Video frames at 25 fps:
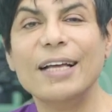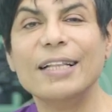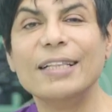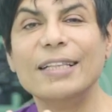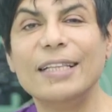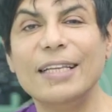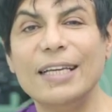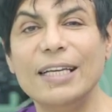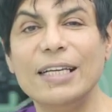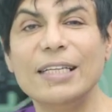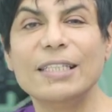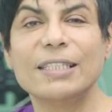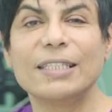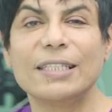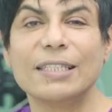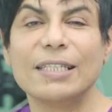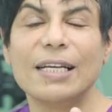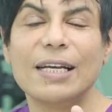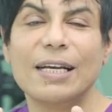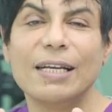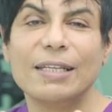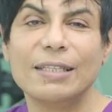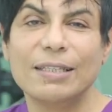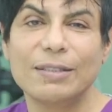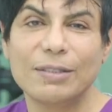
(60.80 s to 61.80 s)
These
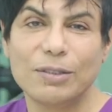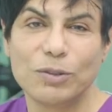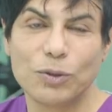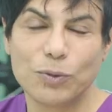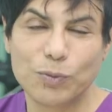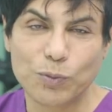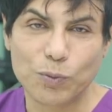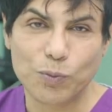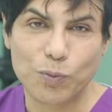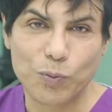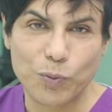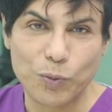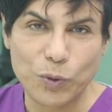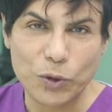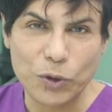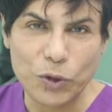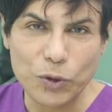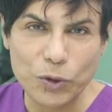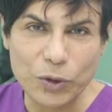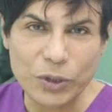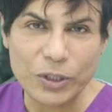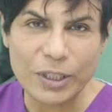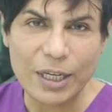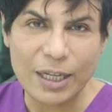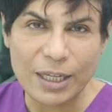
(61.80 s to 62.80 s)

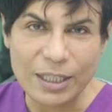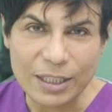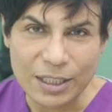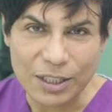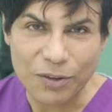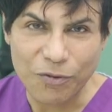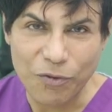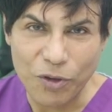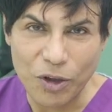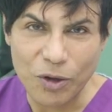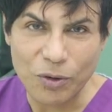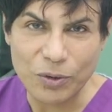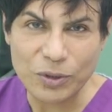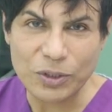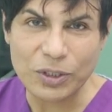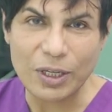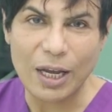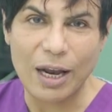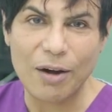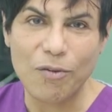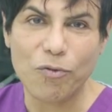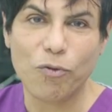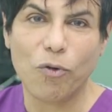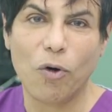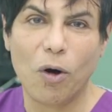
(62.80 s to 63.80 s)
two cells fuse
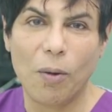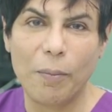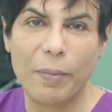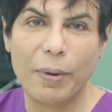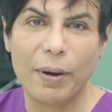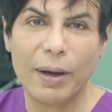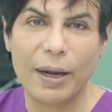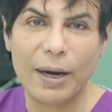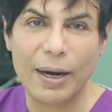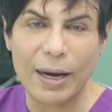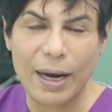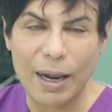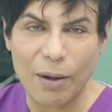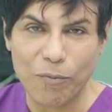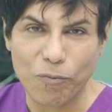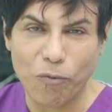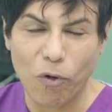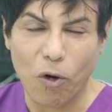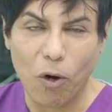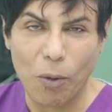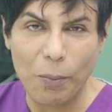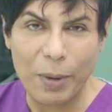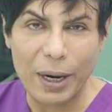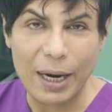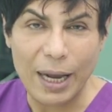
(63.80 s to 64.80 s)
and form, a,
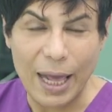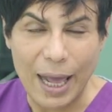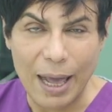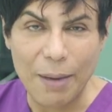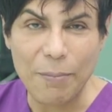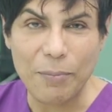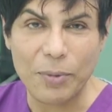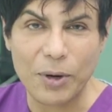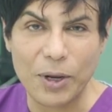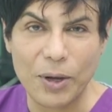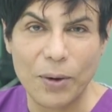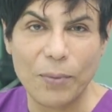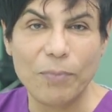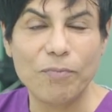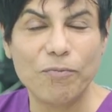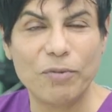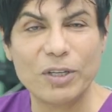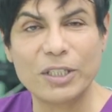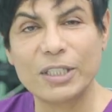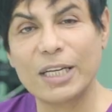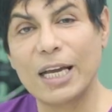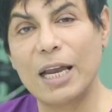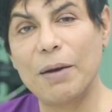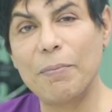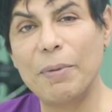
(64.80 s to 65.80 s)
form an embryo,
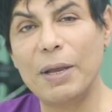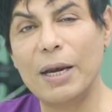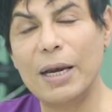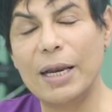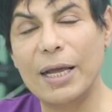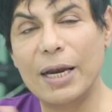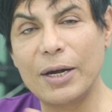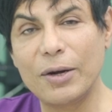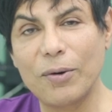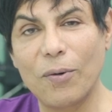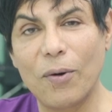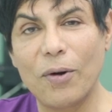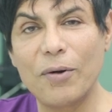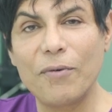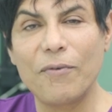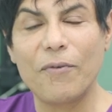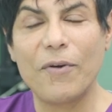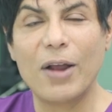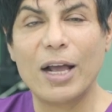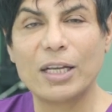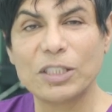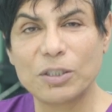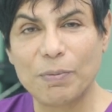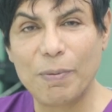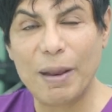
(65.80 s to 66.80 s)
which can be later on
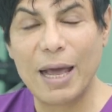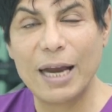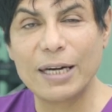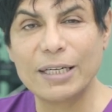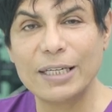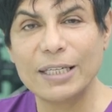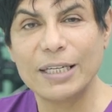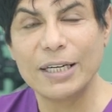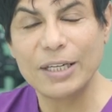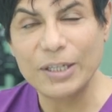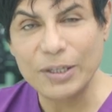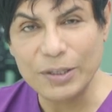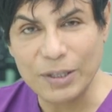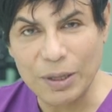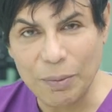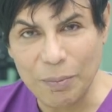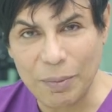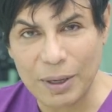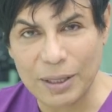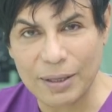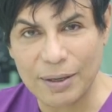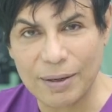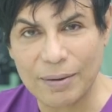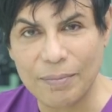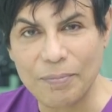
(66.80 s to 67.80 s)
transplanted into the
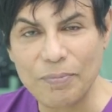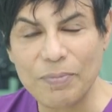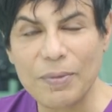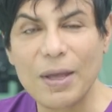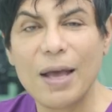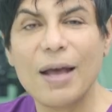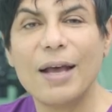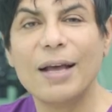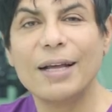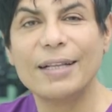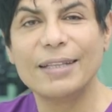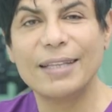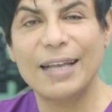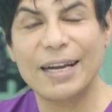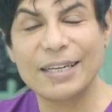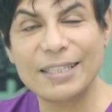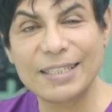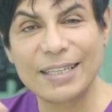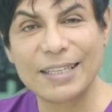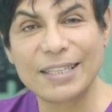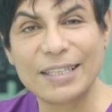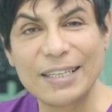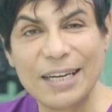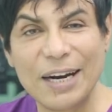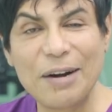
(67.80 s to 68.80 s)
mother. That's
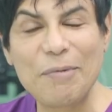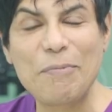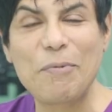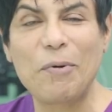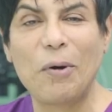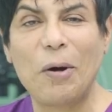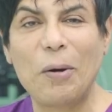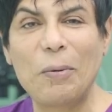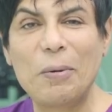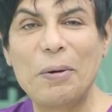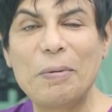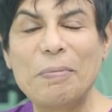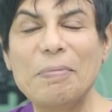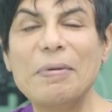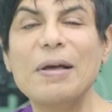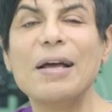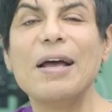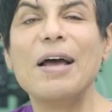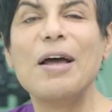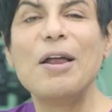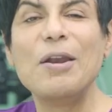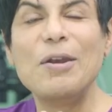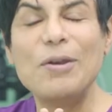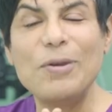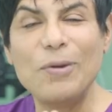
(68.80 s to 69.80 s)
the third problem.
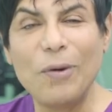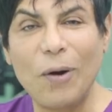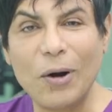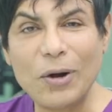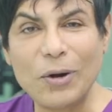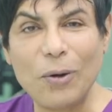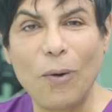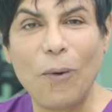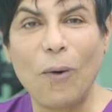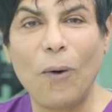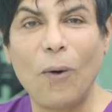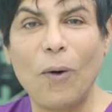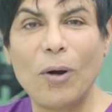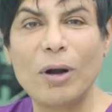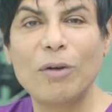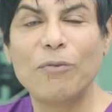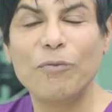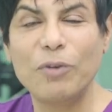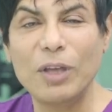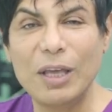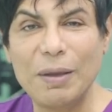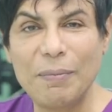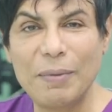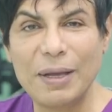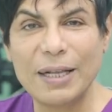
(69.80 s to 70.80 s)
Not all
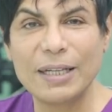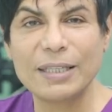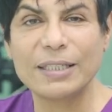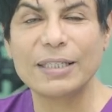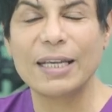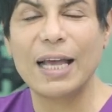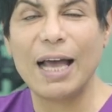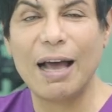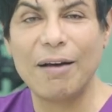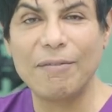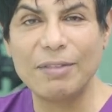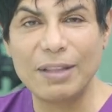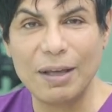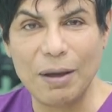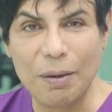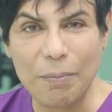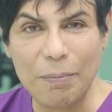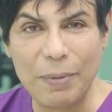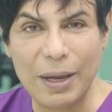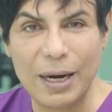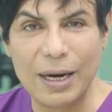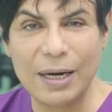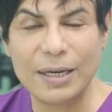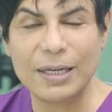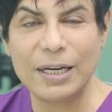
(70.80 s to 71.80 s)
females have the
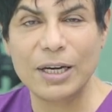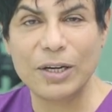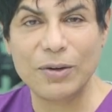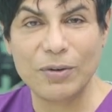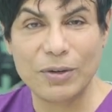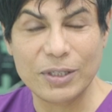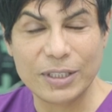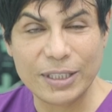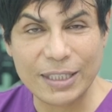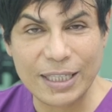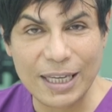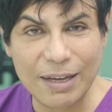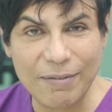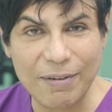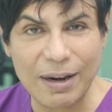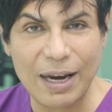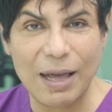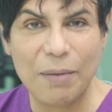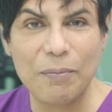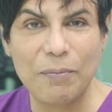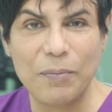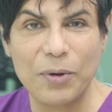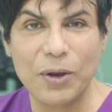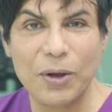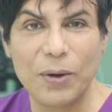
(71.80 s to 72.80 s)
ability to receive an
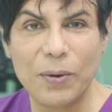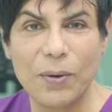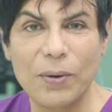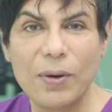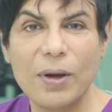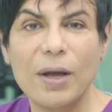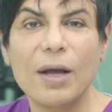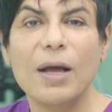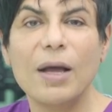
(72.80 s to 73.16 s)
embryo.